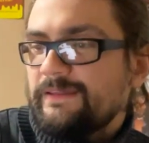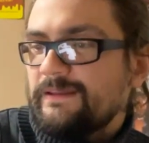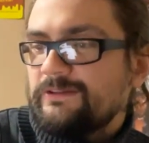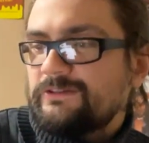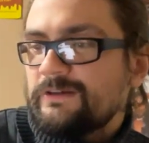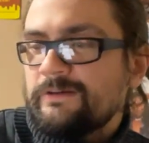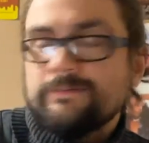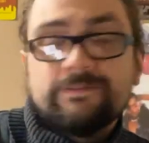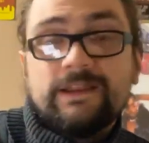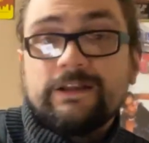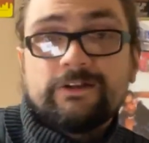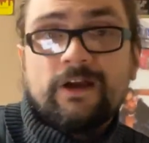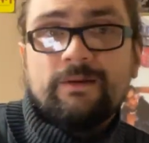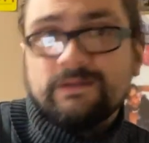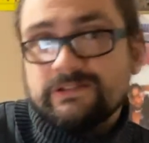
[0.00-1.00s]
they shouldn't have let
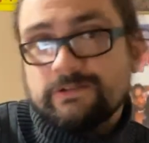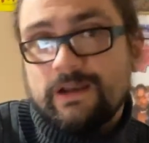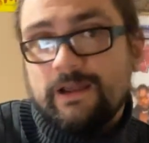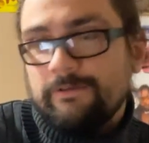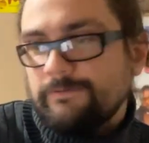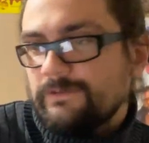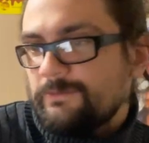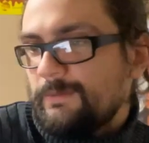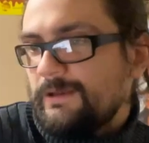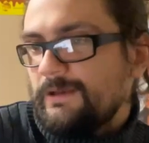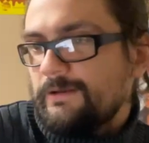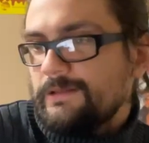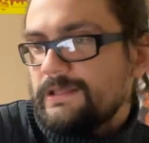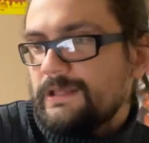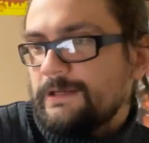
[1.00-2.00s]
Thomas drive, is my
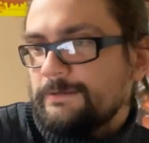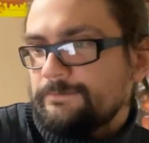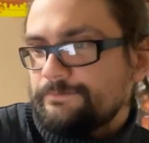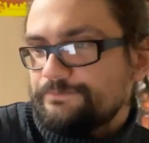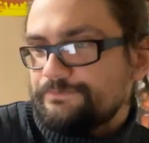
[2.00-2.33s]
note there.